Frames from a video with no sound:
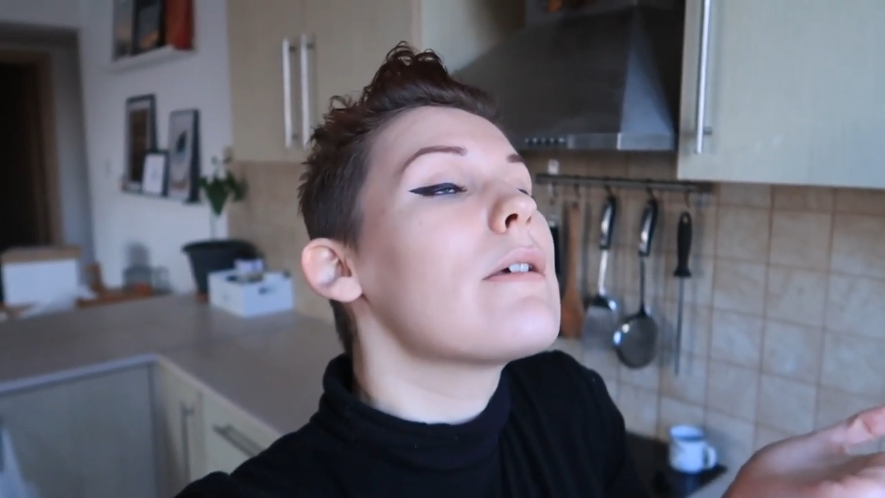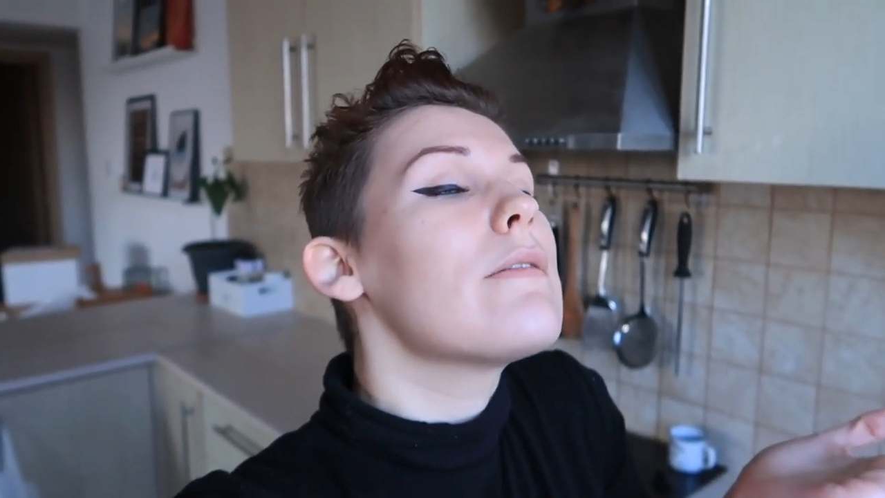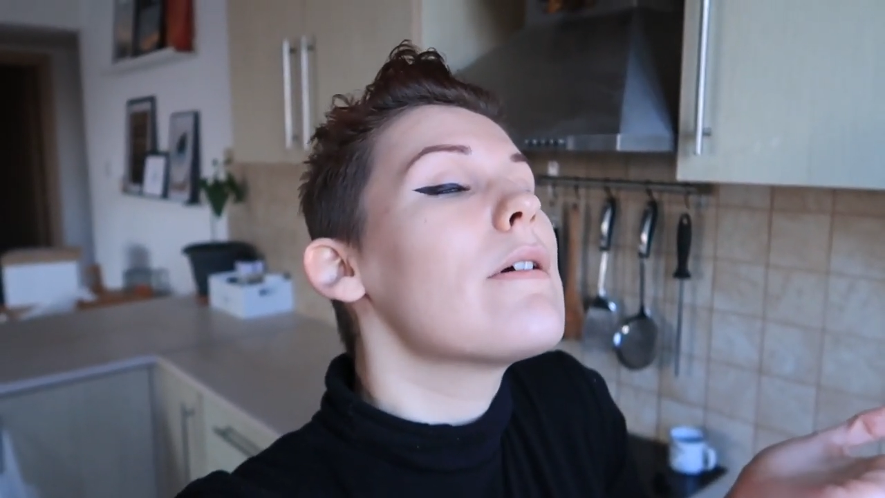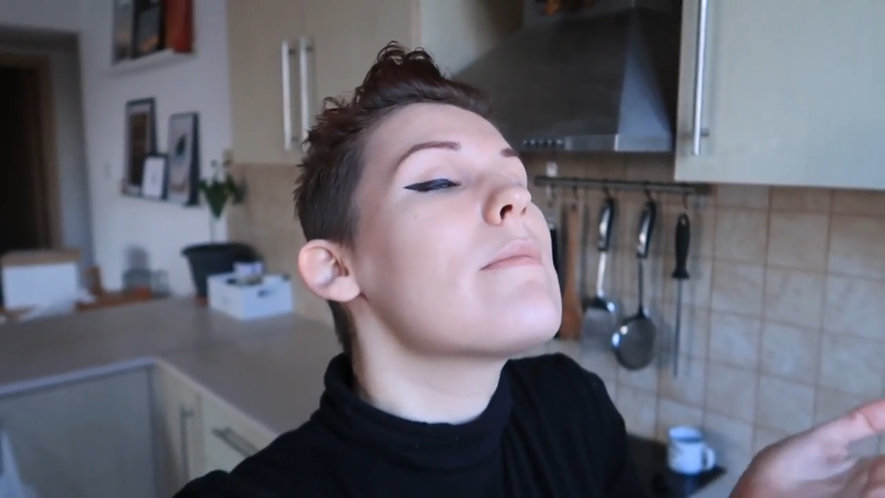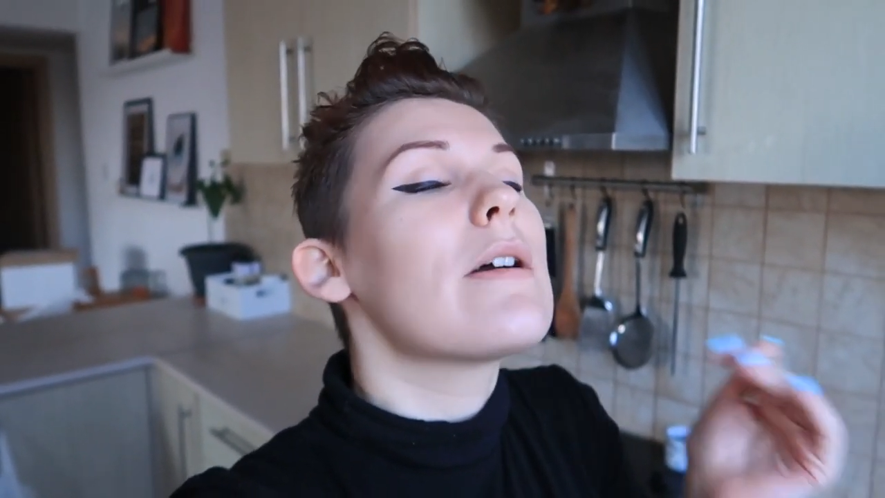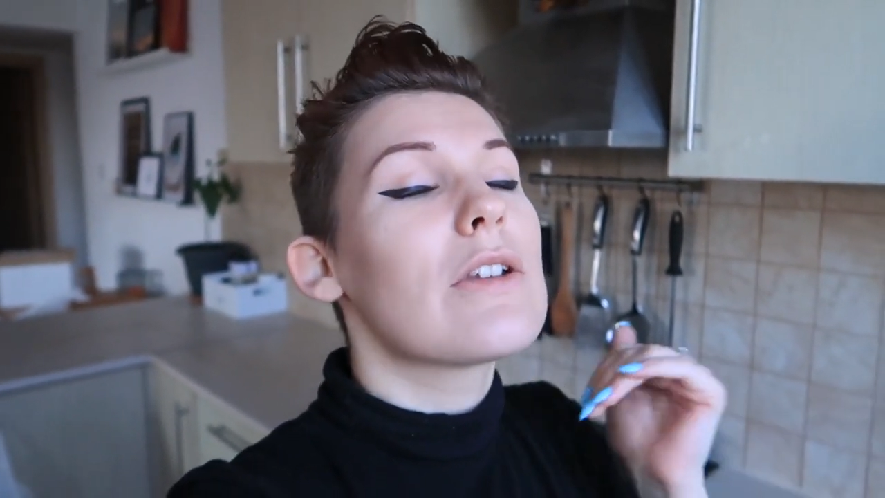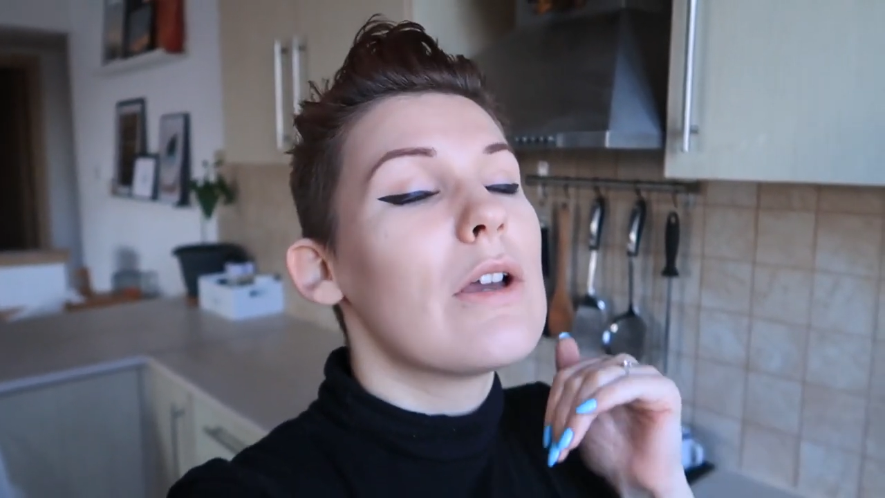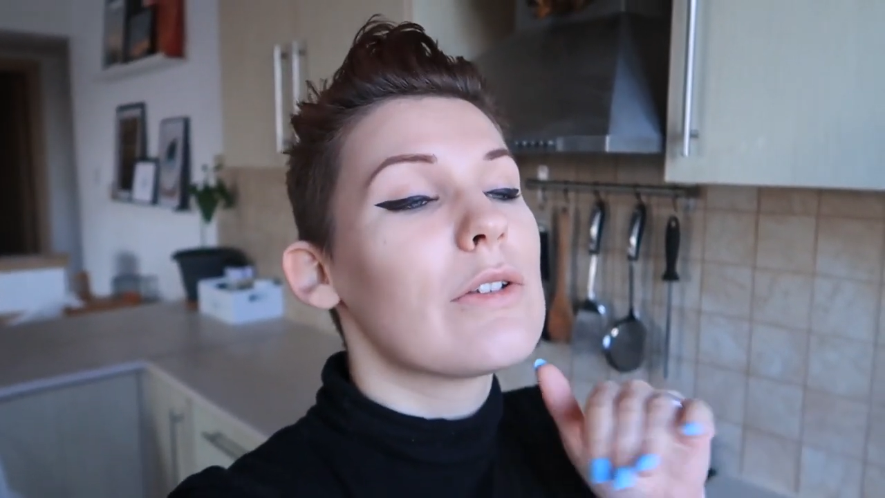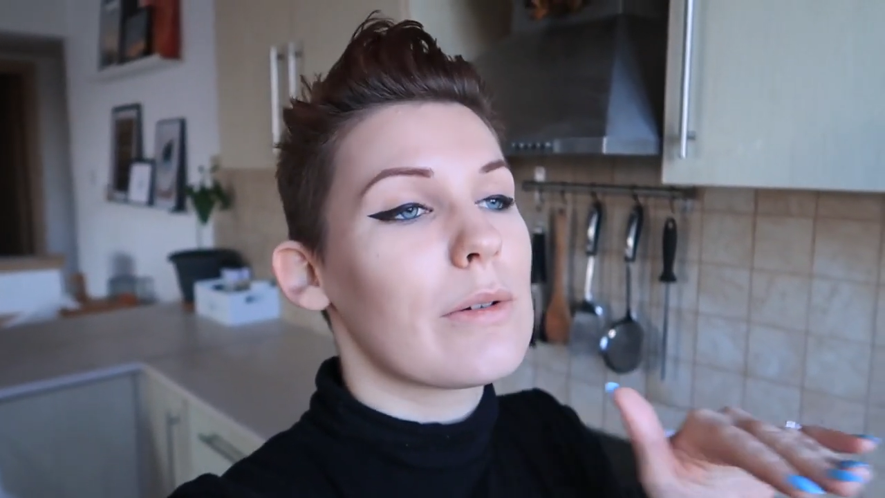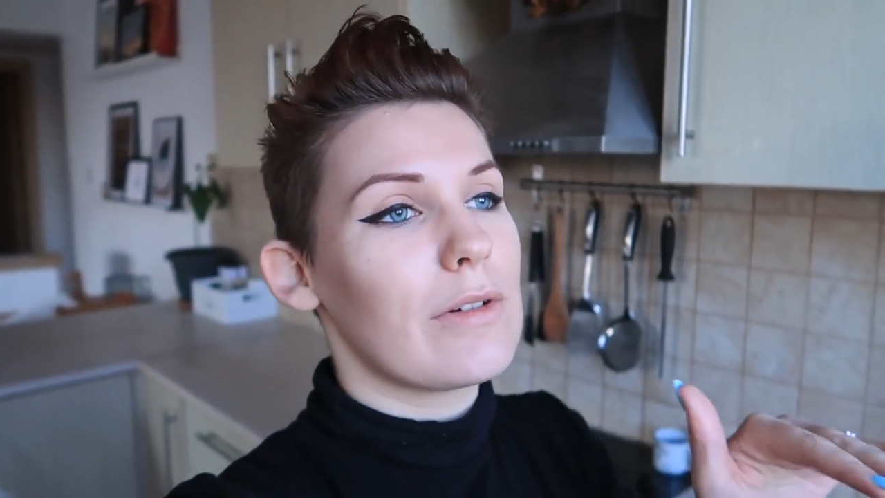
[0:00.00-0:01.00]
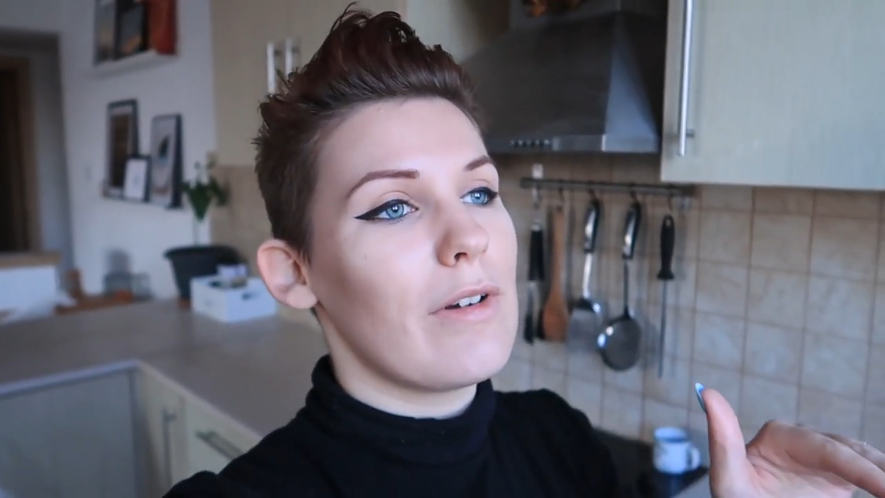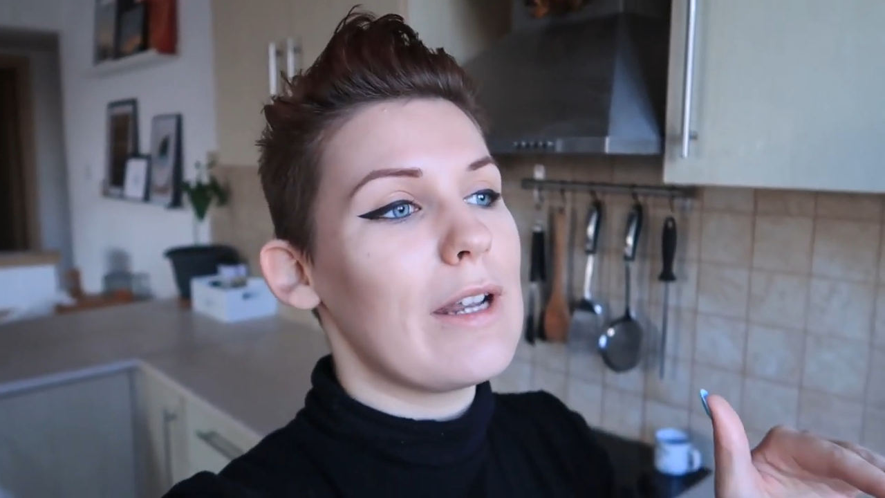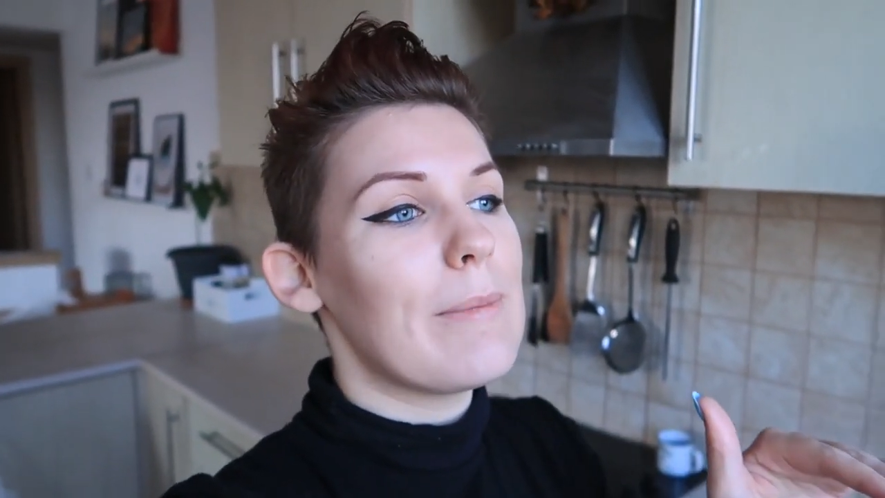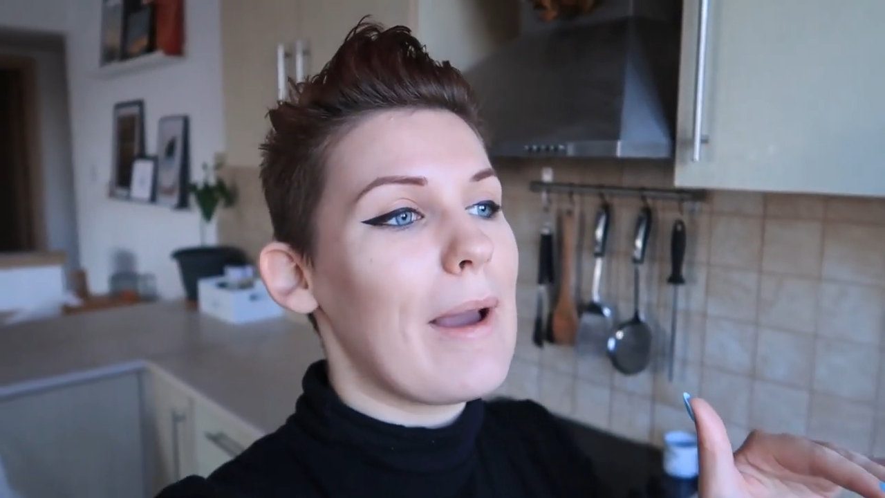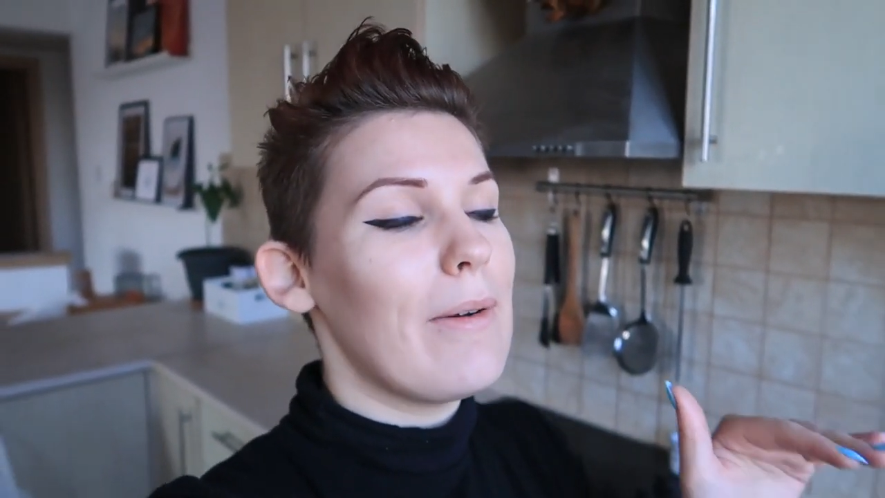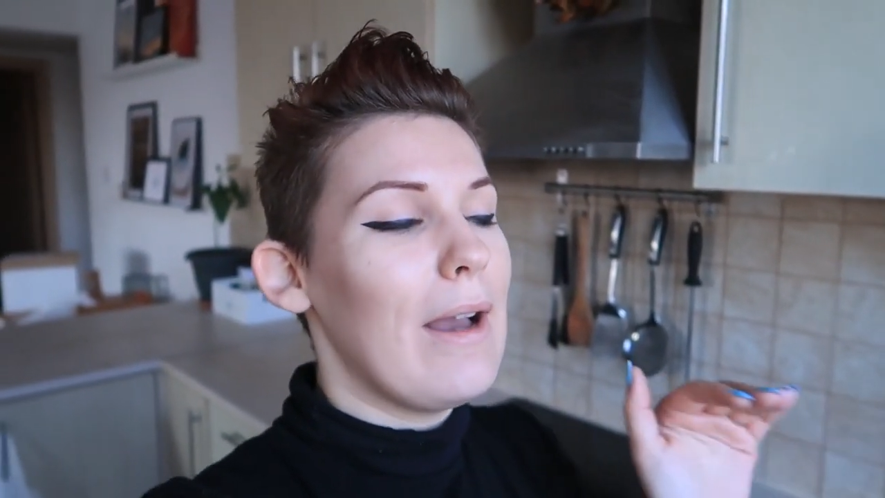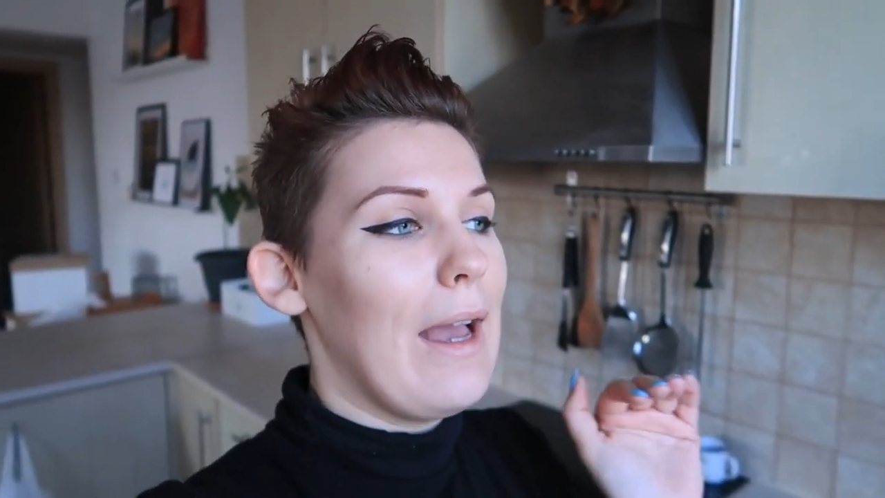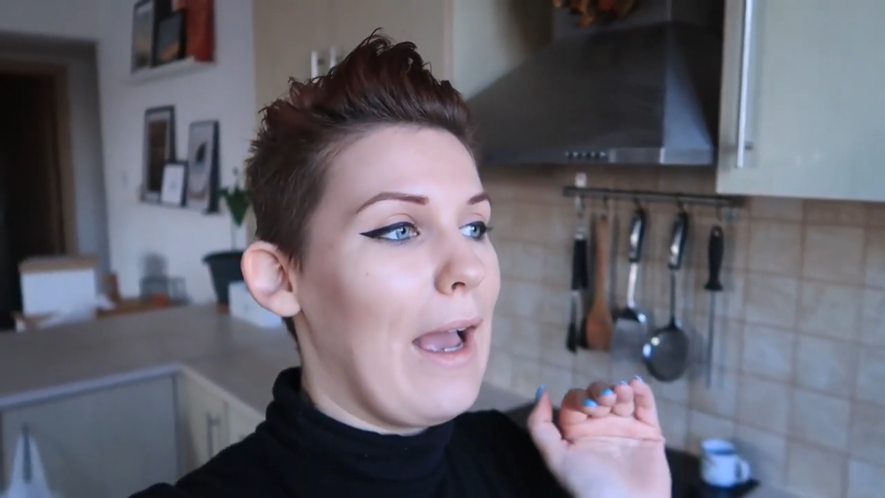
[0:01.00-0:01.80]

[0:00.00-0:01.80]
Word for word: thank you very much. So I'm gonna run him out,